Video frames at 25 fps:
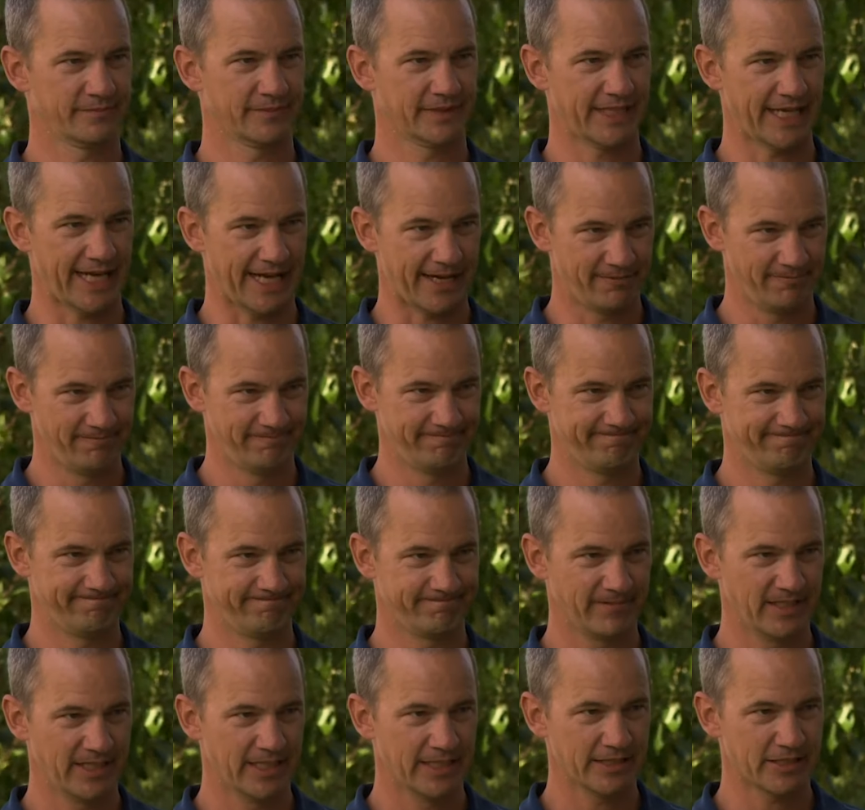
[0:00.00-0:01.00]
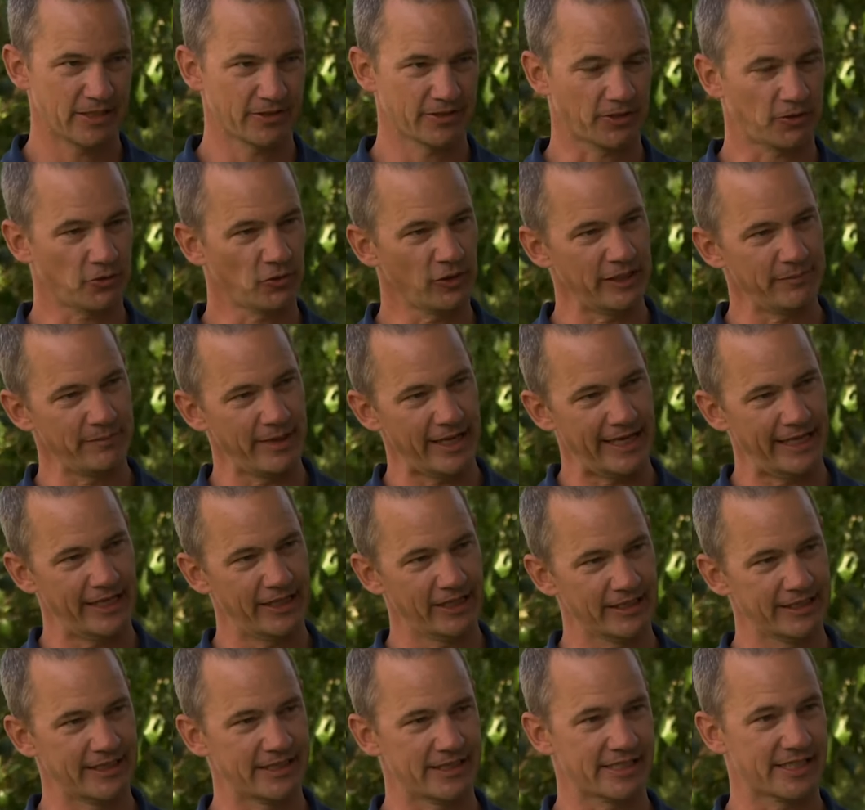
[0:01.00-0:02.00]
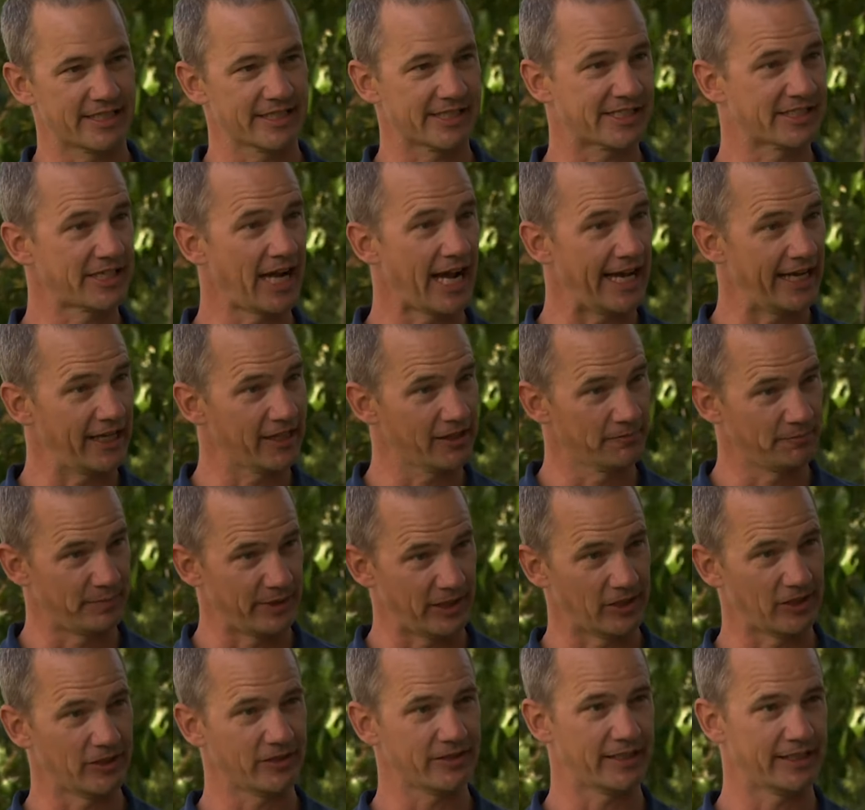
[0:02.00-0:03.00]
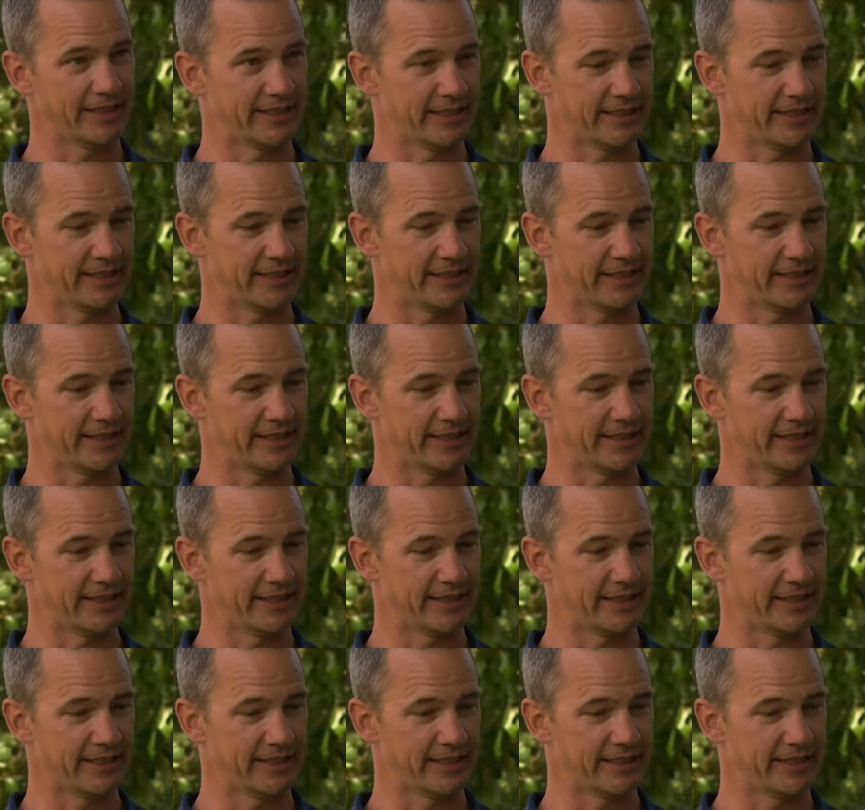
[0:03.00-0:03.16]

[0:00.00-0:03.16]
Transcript: Yeah. So the cream ale is the style of beer that